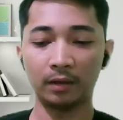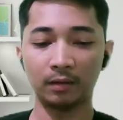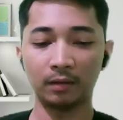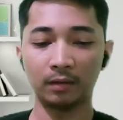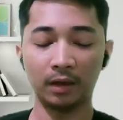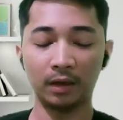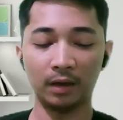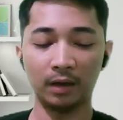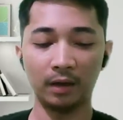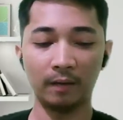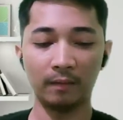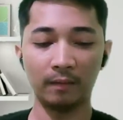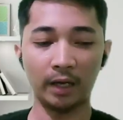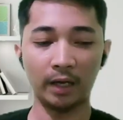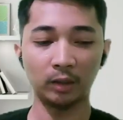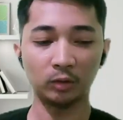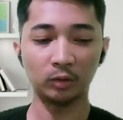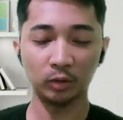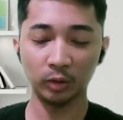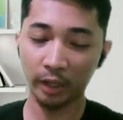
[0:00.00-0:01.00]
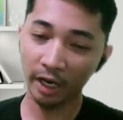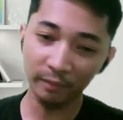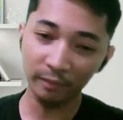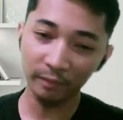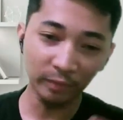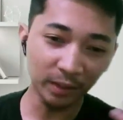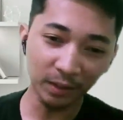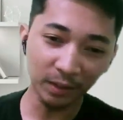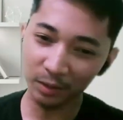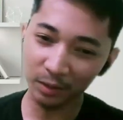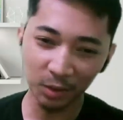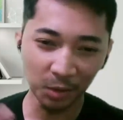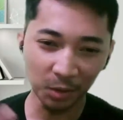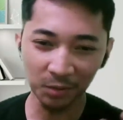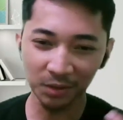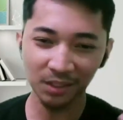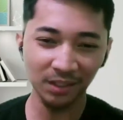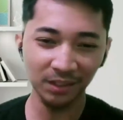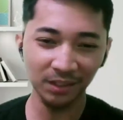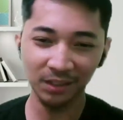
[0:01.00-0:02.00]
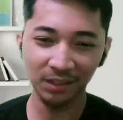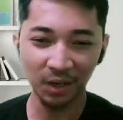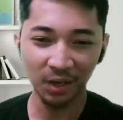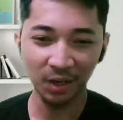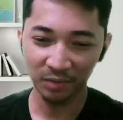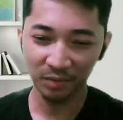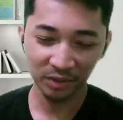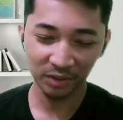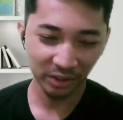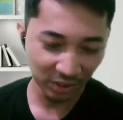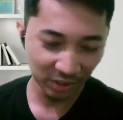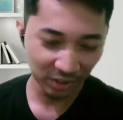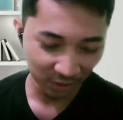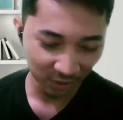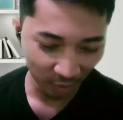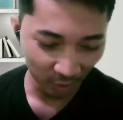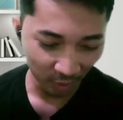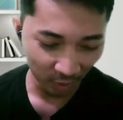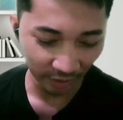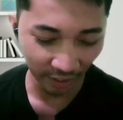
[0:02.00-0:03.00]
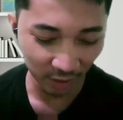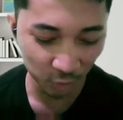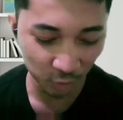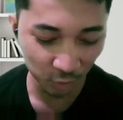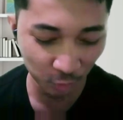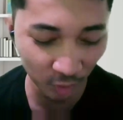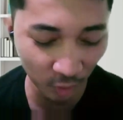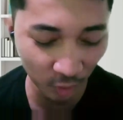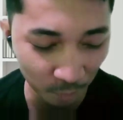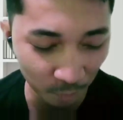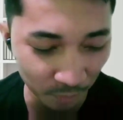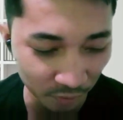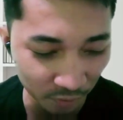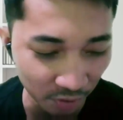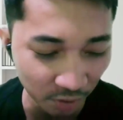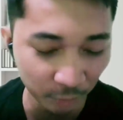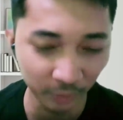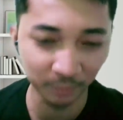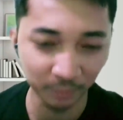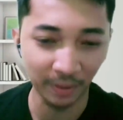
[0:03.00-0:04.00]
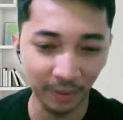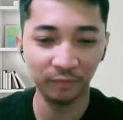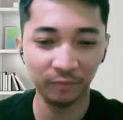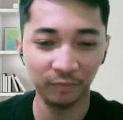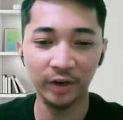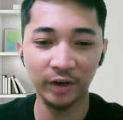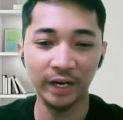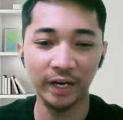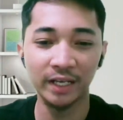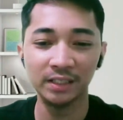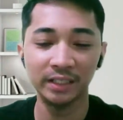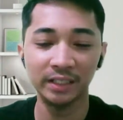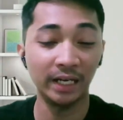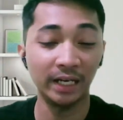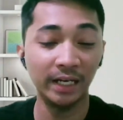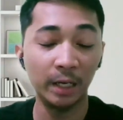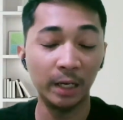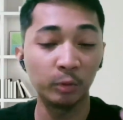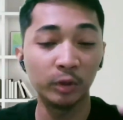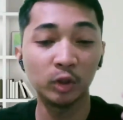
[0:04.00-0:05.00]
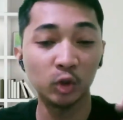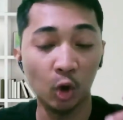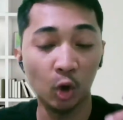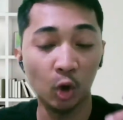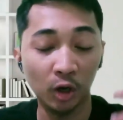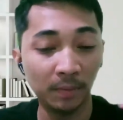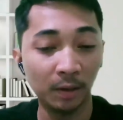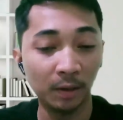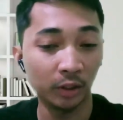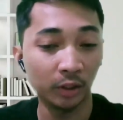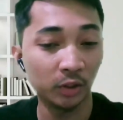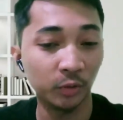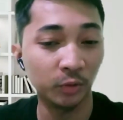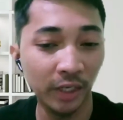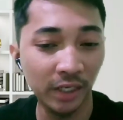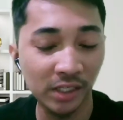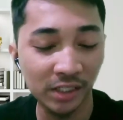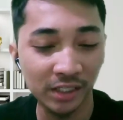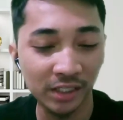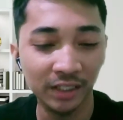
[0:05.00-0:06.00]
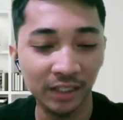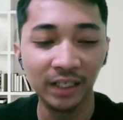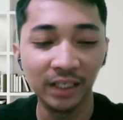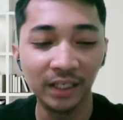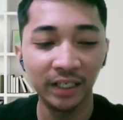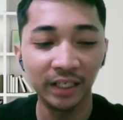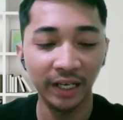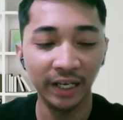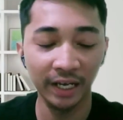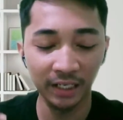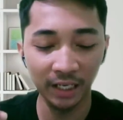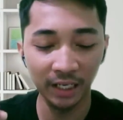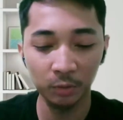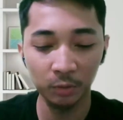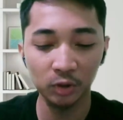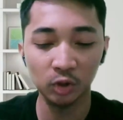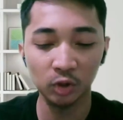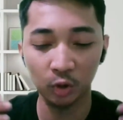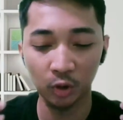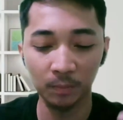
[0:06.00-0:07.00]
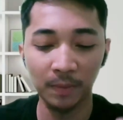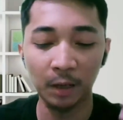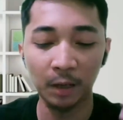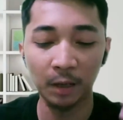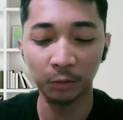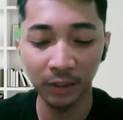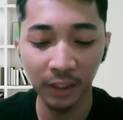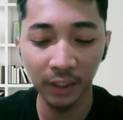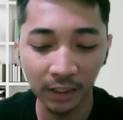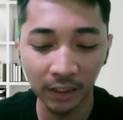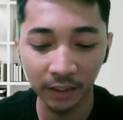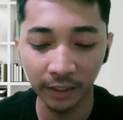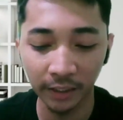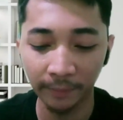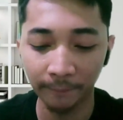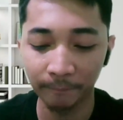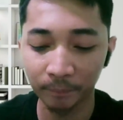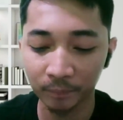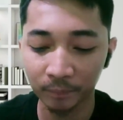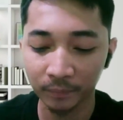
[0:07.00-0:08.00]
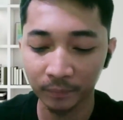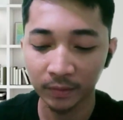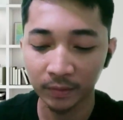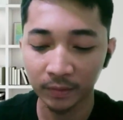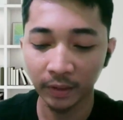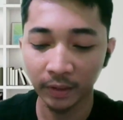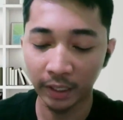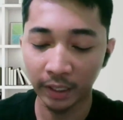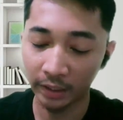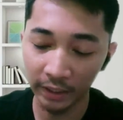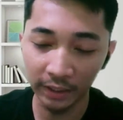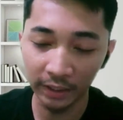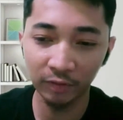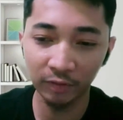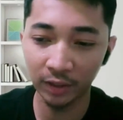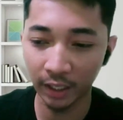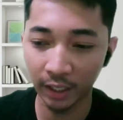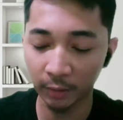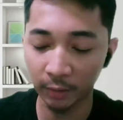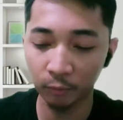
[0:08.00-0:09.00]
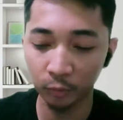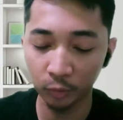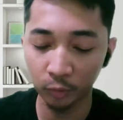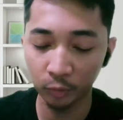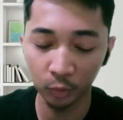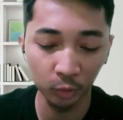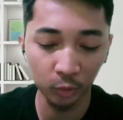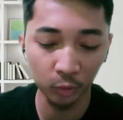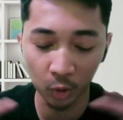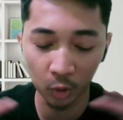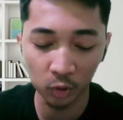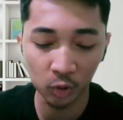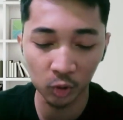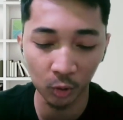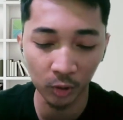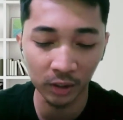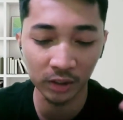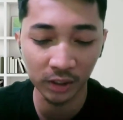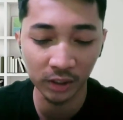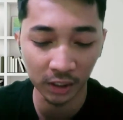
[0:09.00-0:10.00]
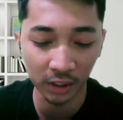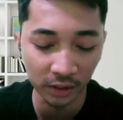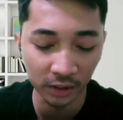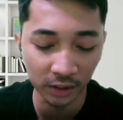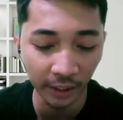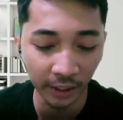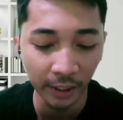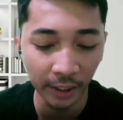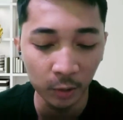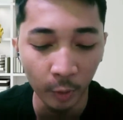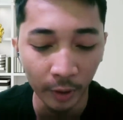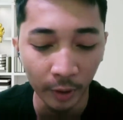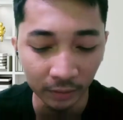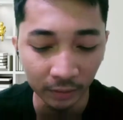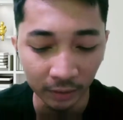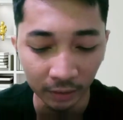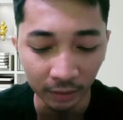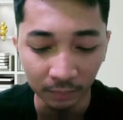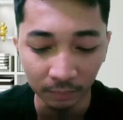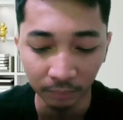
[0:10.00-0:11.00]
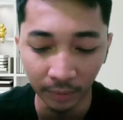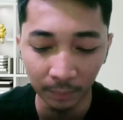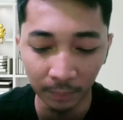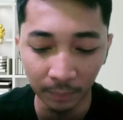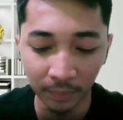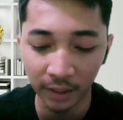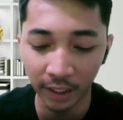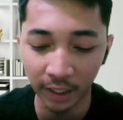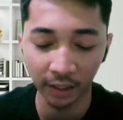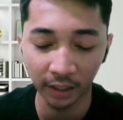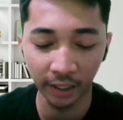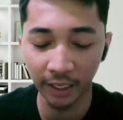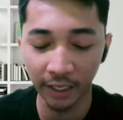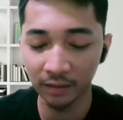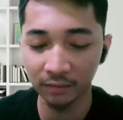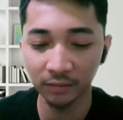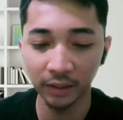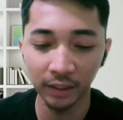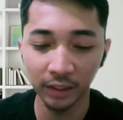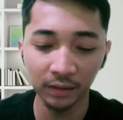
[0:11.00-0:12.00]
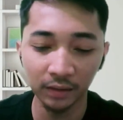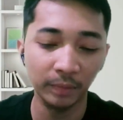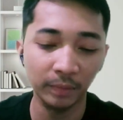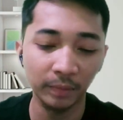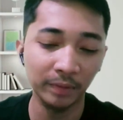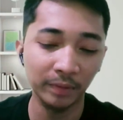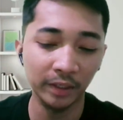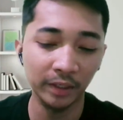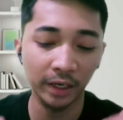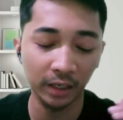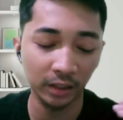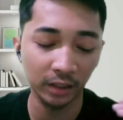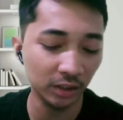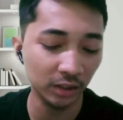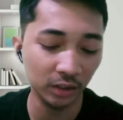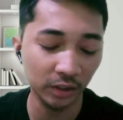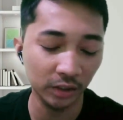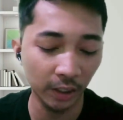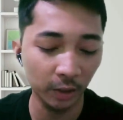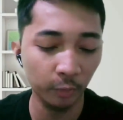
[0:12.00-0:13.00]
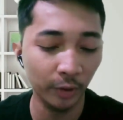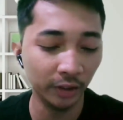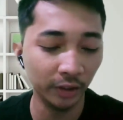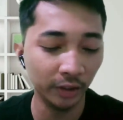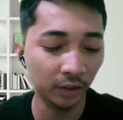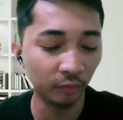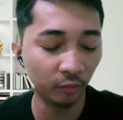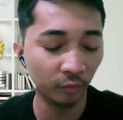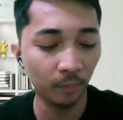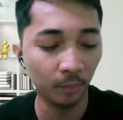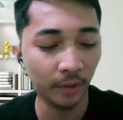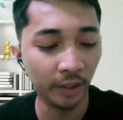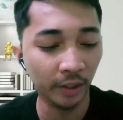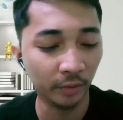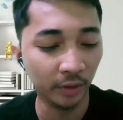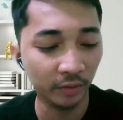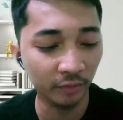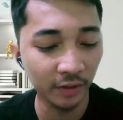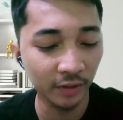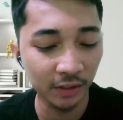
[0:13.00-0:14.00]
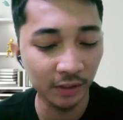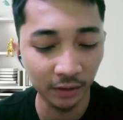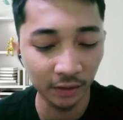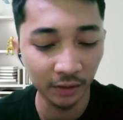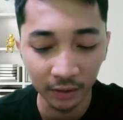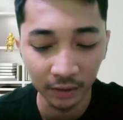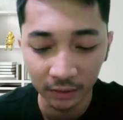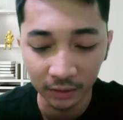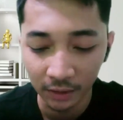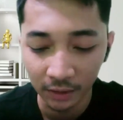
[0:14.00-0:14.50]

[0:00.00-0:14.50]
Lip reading: I have a little conversation, a casual conversation with my friend, and then we talk about education, and then we talk about learning. And even like to those who are just graduated, maybe they are 18, maybe they are just graduated from their universities.